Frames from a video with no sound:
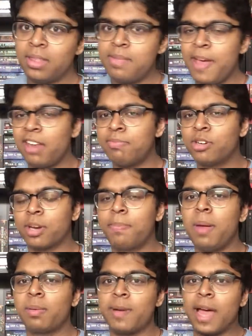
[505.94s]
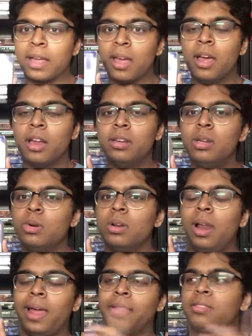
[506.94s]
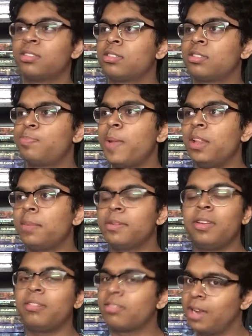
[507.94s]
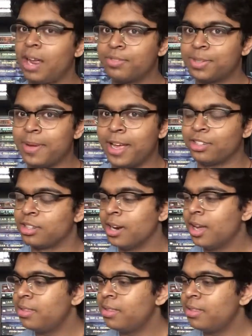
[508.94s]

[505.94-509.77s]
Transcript: the mass market paperback, dude, like, there's spelling mistakes on every page.